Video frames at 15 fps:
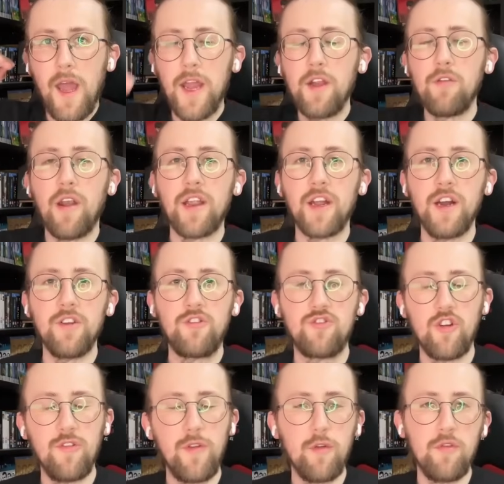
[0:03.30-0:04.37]
Hey, great guys,
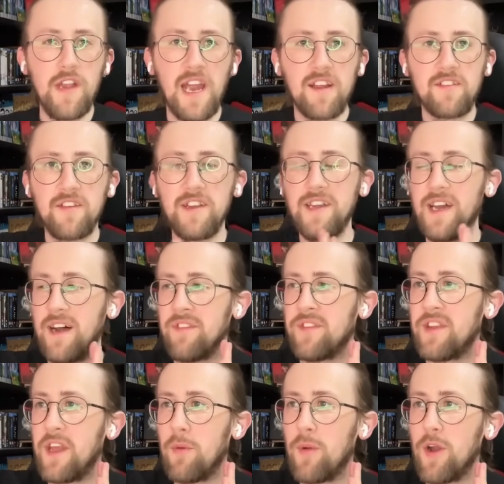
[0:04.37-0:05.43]
Trophy Reacts here, and
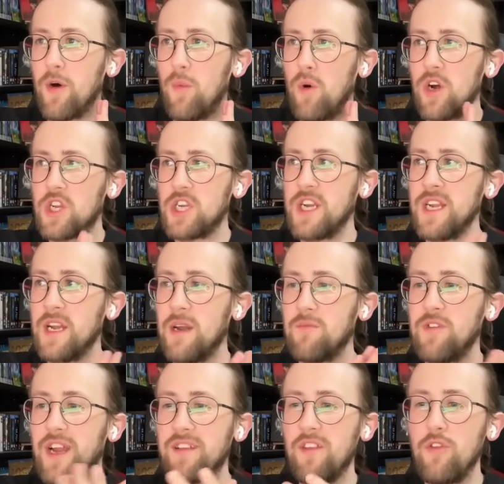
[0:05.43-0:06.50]
today we are watching
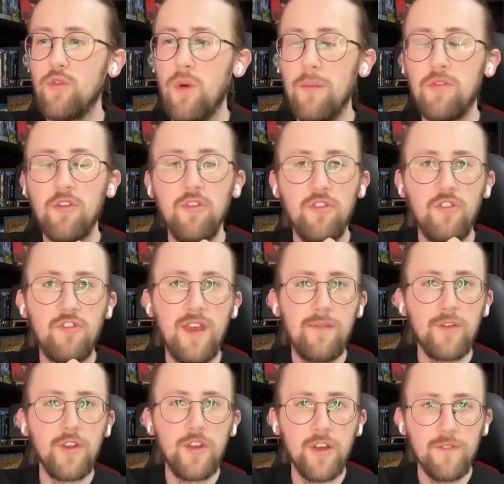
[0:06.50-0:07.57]
and reacting to episode
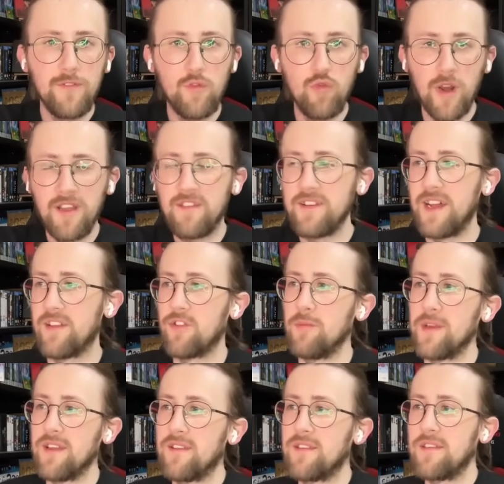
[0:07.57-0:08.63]
7 of Grey's
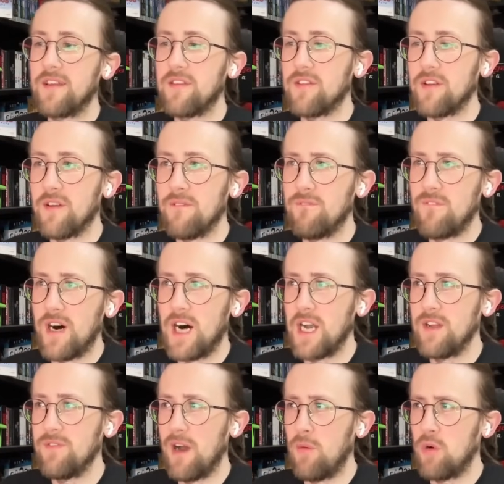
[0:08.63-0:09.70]
Anatomy season
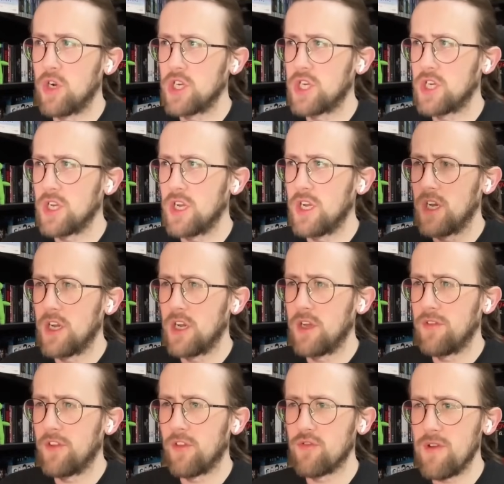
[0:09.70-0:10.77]
5. I watched
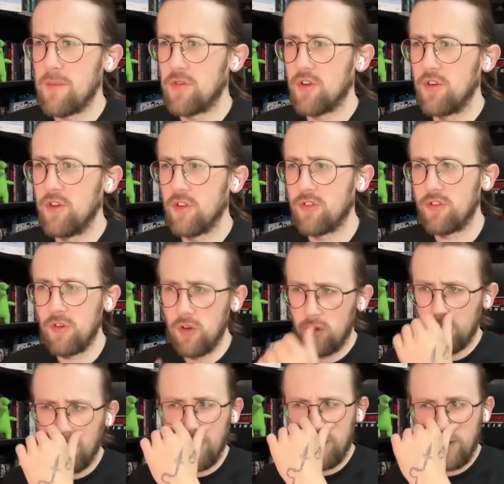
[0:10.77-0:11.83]
the other episode not too
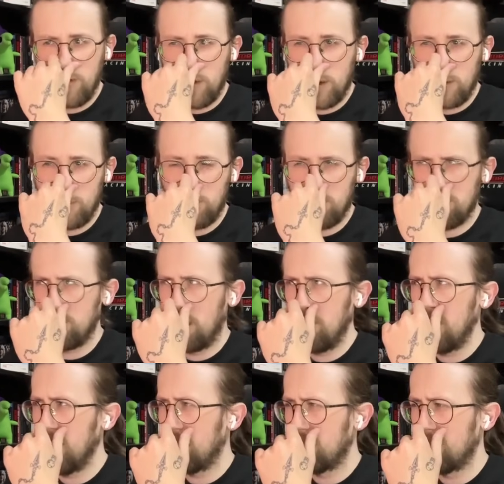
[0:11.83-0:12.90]
long ago, I think it was like
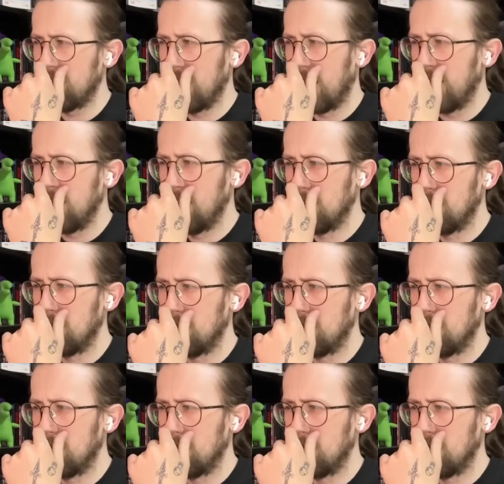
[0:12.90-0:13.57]
maybe yesterday.